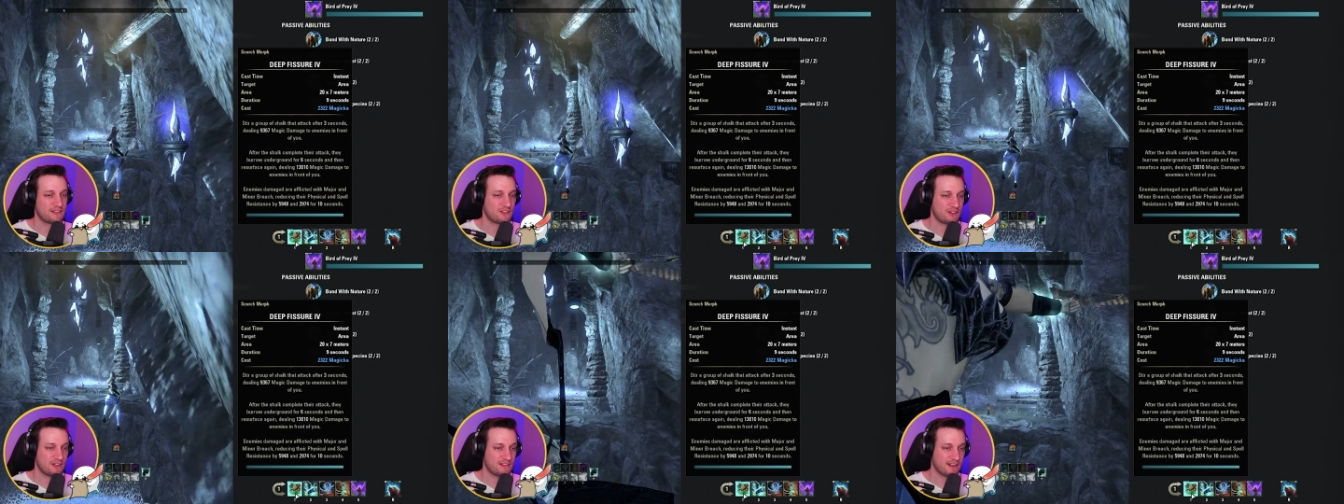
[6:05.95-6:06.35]

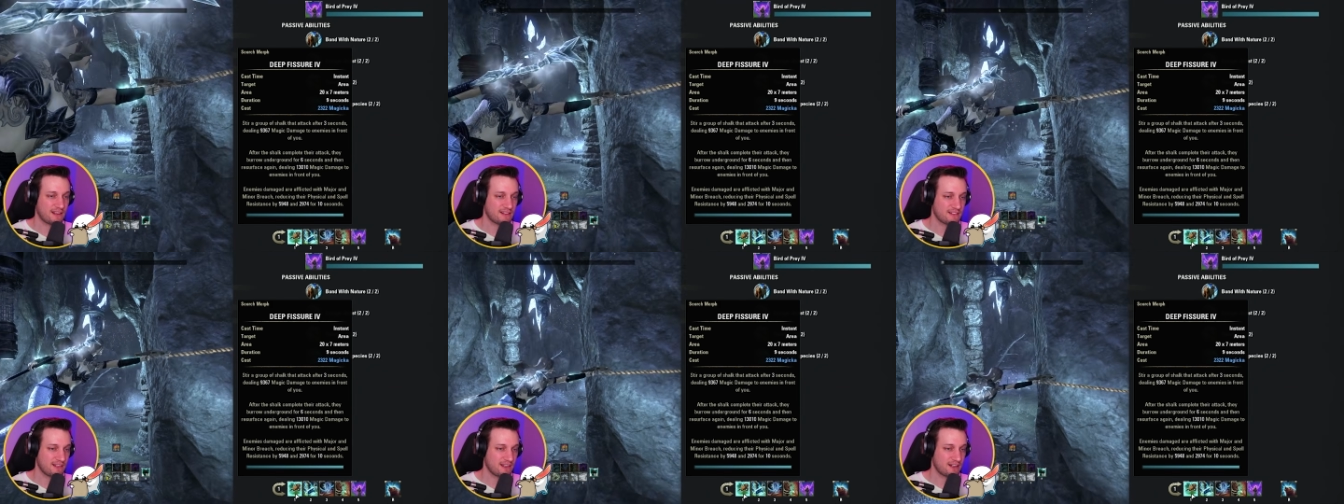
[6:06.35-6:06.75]
6
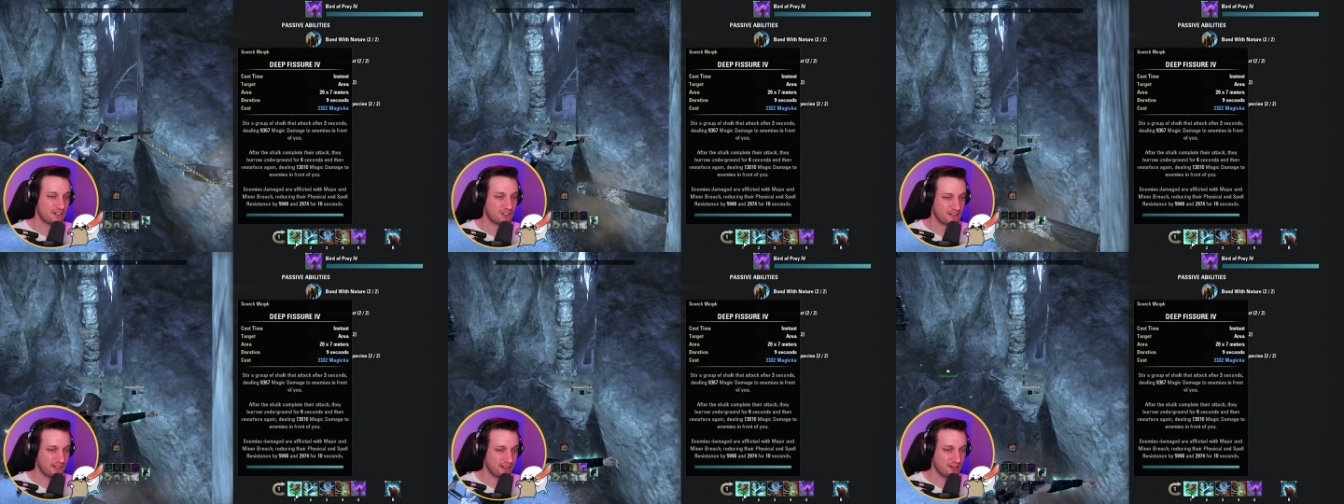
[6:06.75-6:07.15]
seconds later
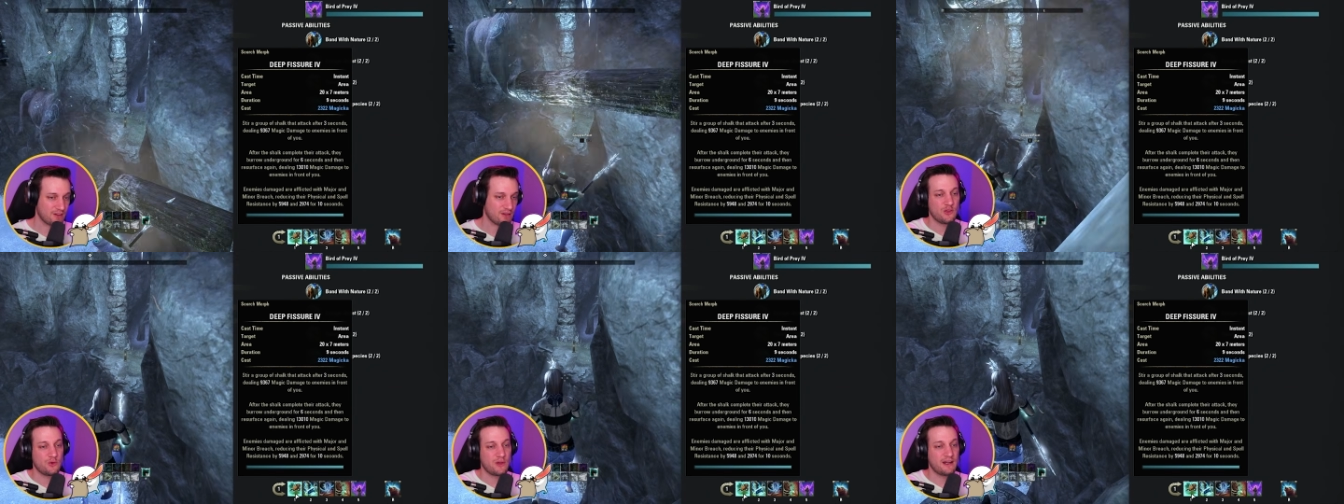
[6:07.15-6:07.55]

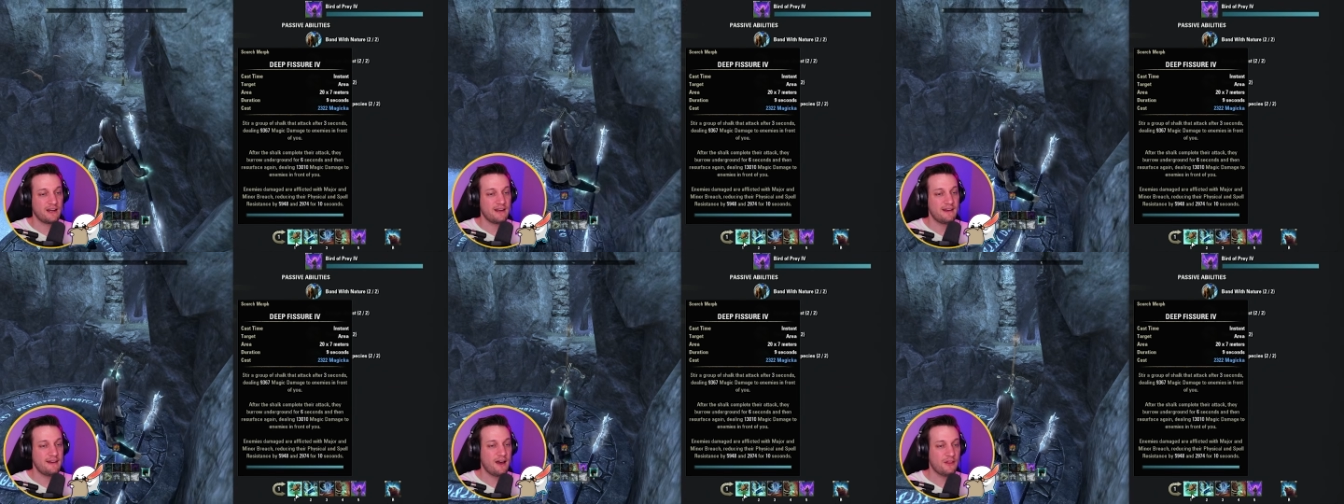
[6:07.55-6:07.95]
still, you get
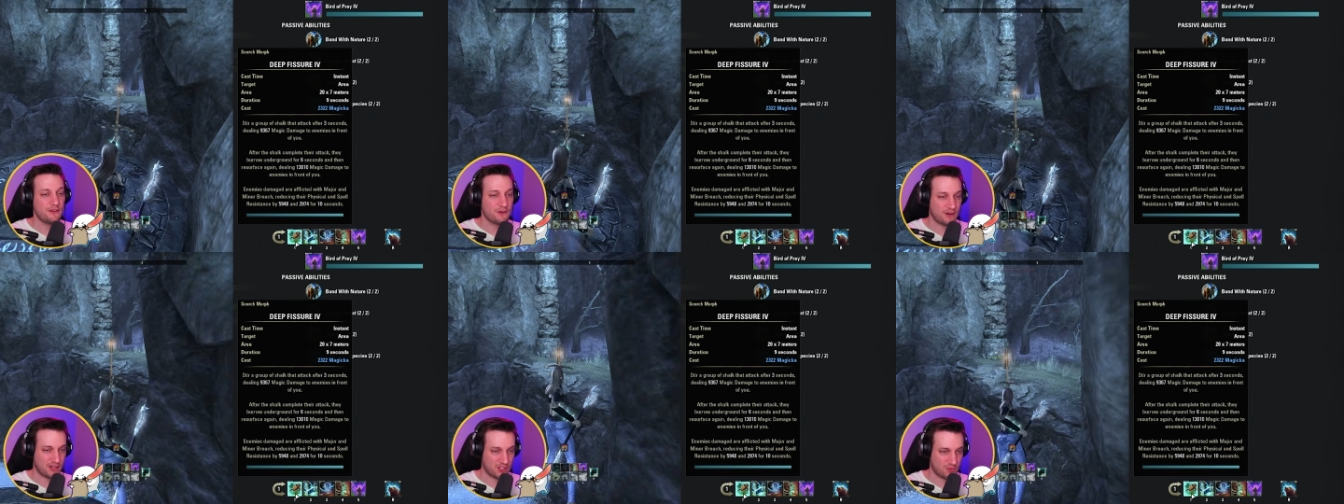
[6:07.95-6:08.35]

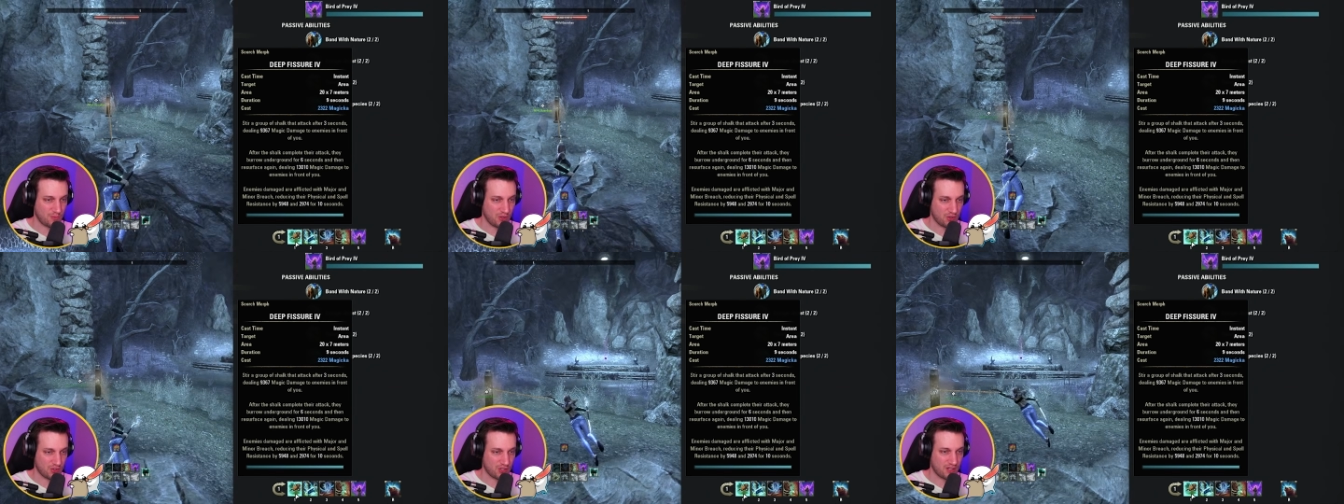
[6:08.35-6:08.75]
another
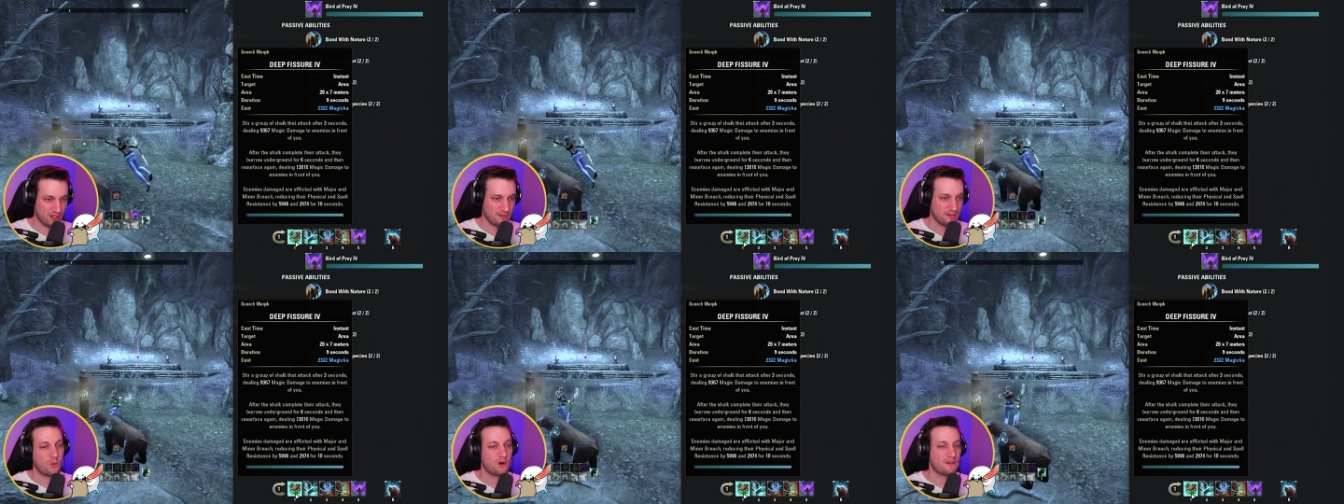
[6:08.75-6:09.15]

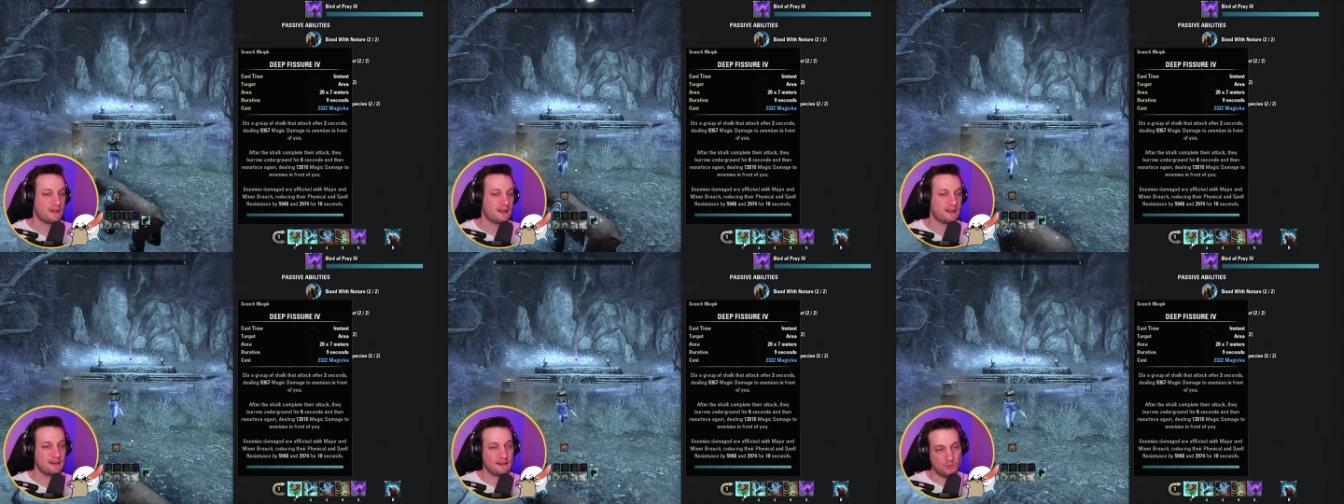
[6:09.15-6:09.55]
explosion where
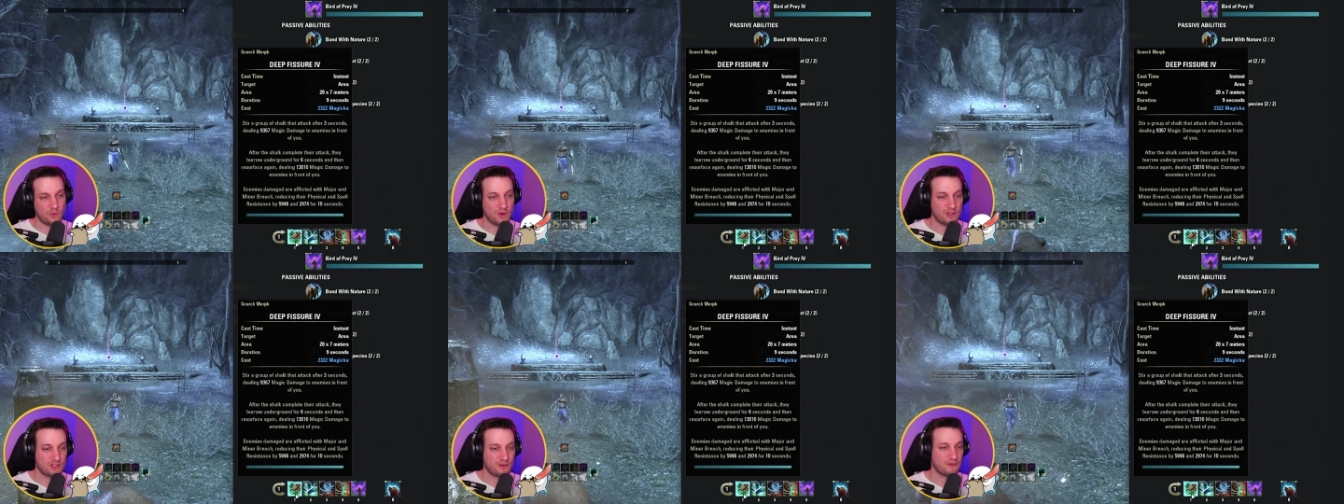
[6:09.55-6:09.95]
they
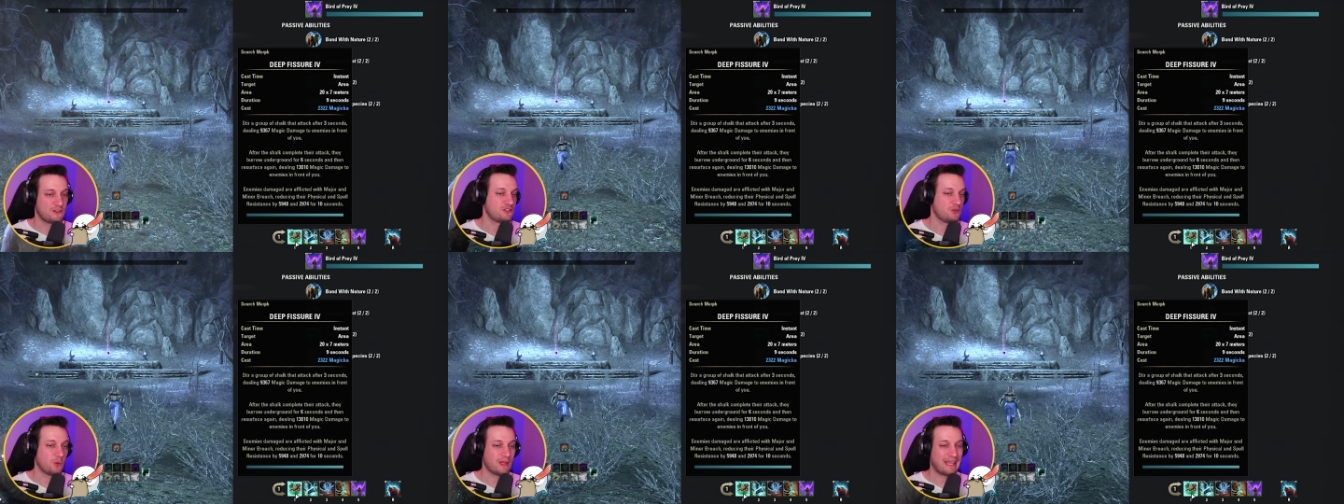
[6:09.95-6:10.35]

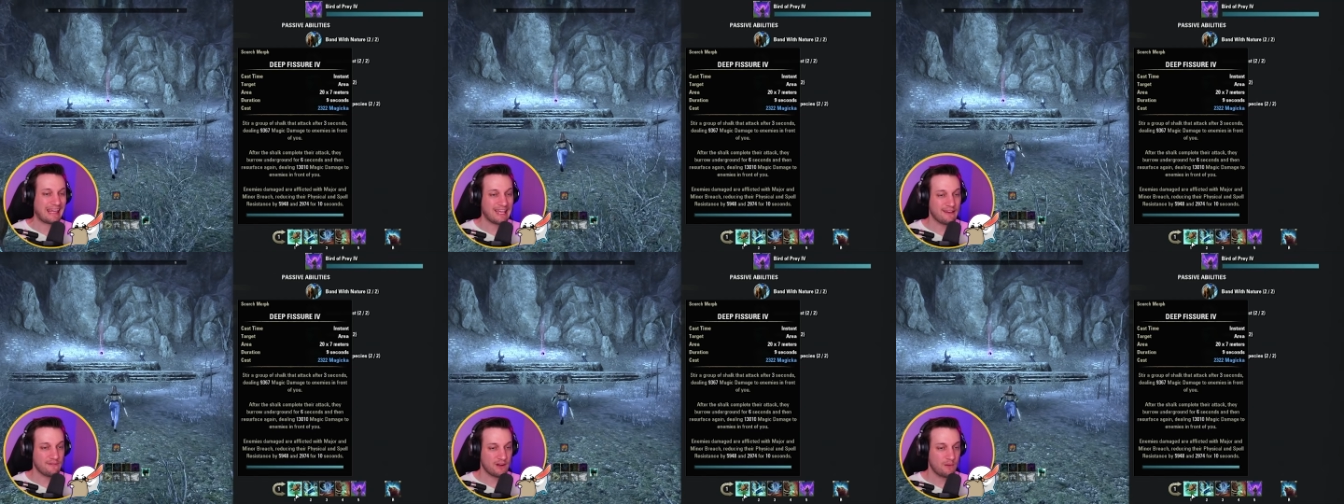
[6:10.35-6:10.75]
resurface doing
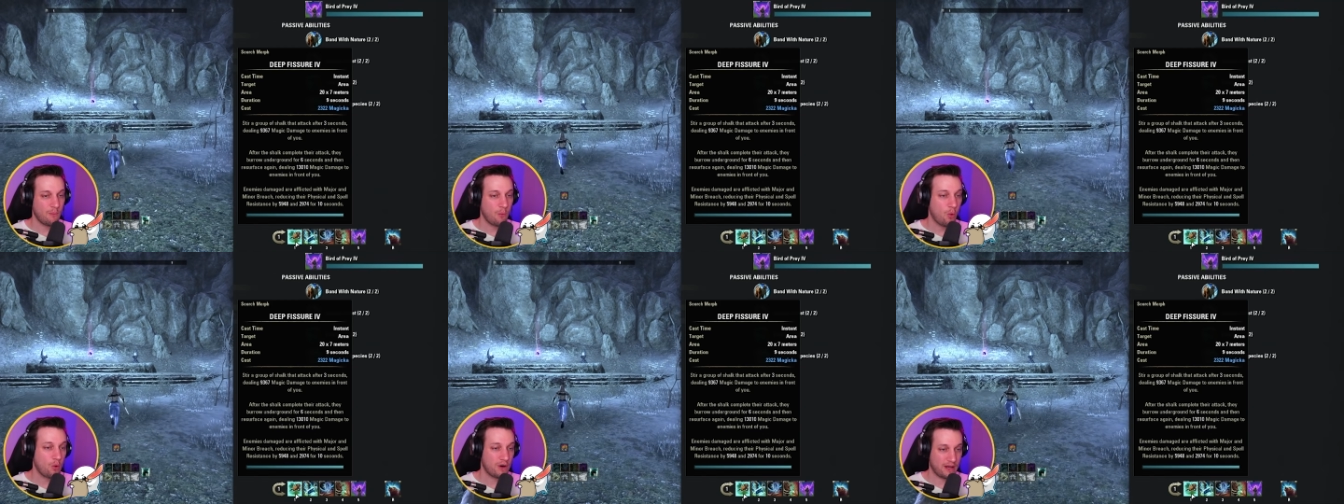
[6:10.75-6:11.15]
even
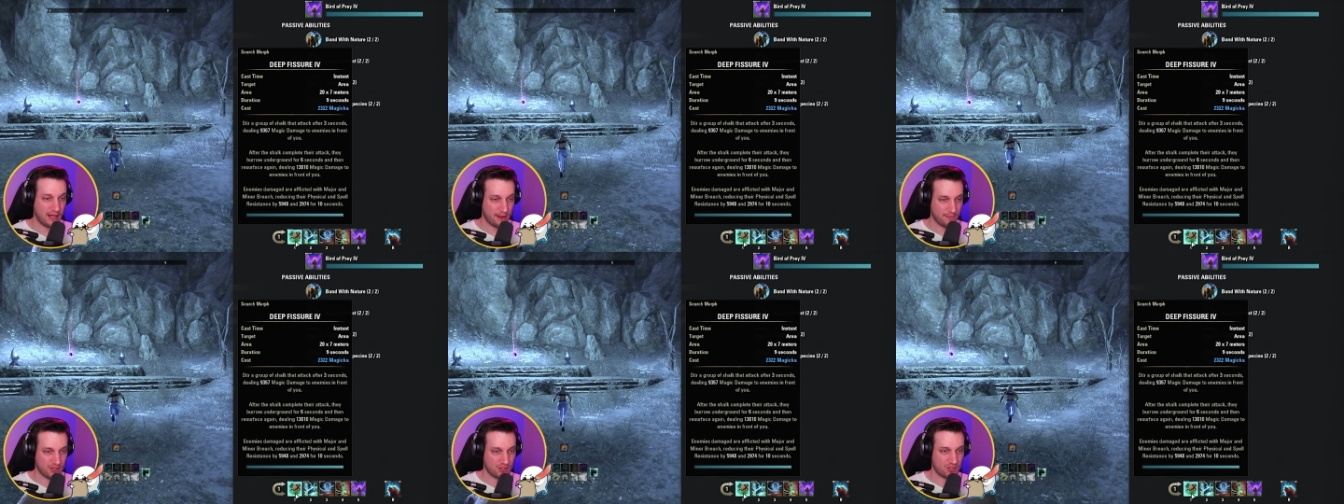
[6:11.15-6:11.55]
more
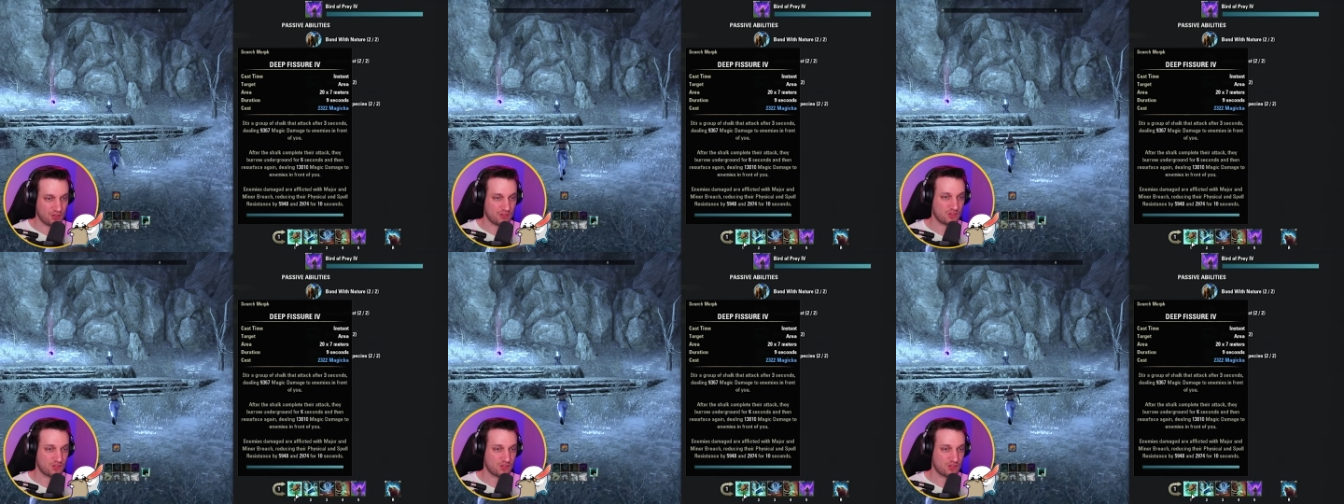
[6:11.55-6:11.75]
damage.